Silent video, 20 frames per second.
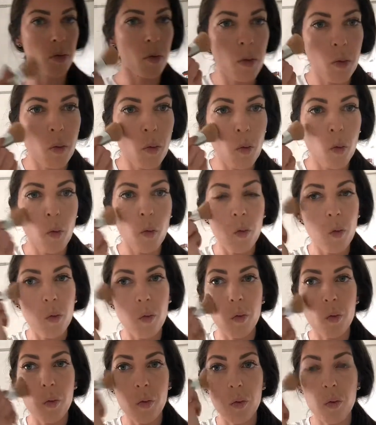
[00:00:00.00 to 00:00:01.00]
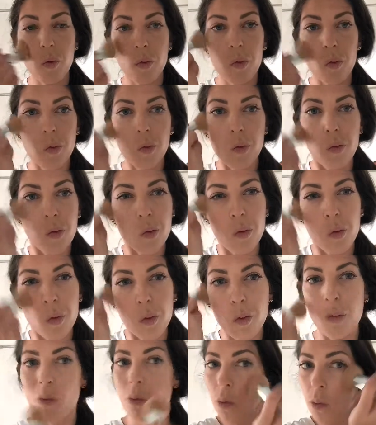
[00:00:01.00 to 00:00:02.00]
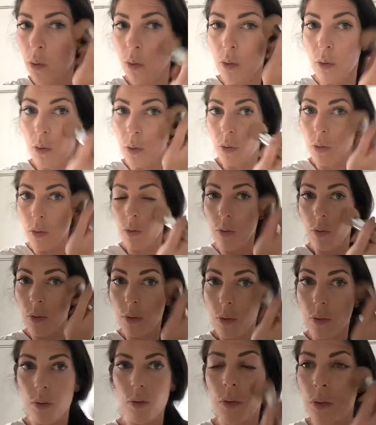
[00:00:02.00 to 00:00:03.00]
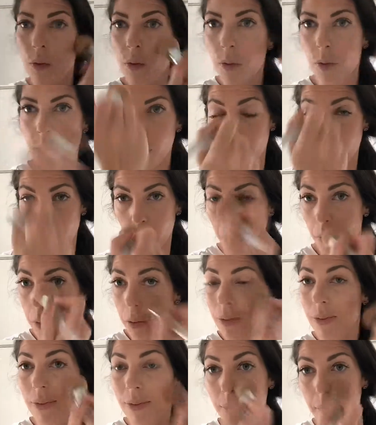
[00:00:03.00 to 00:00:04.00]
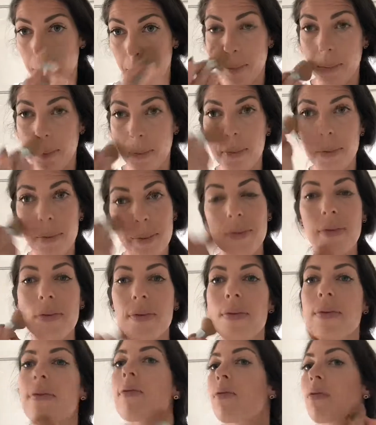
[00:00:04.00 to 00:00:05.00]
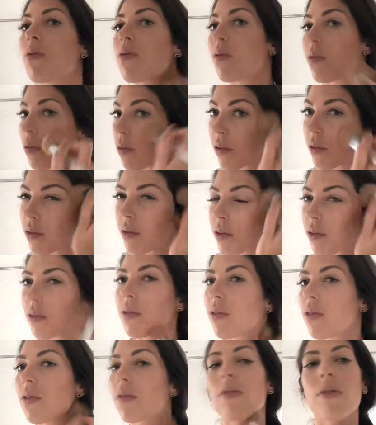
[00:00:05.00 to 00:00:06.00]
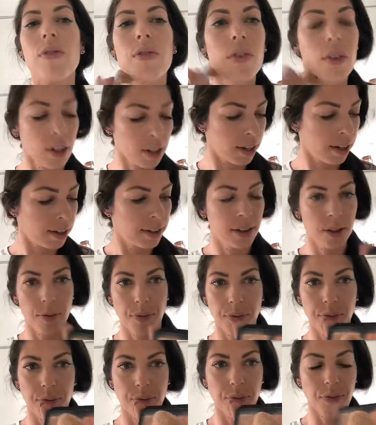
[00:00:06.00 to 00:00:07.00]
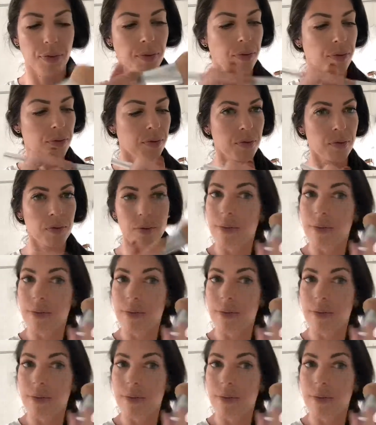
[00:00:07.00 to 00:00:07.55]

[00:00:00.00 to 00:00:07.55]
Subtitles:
Then I'm going to go ahead and take my bronzer here and just kind of go right over top and a little bit above where I just went in with that contour.